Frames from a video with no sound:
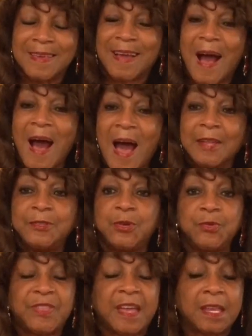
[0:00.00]
God
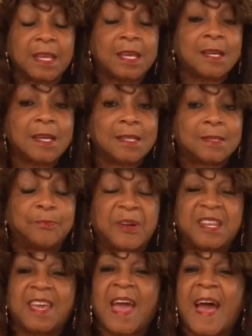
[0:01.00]
knew that he couldn't,
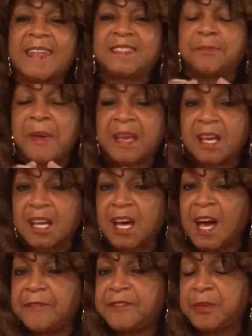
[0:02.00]
but he had to make a
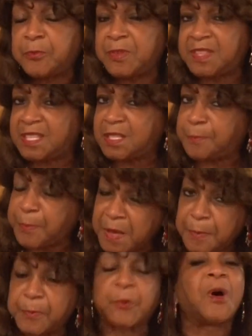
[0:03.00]
covenant with his
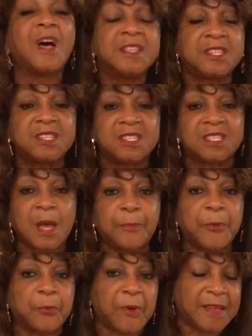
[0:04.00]
people to
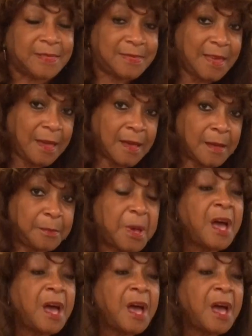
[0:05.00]
separate them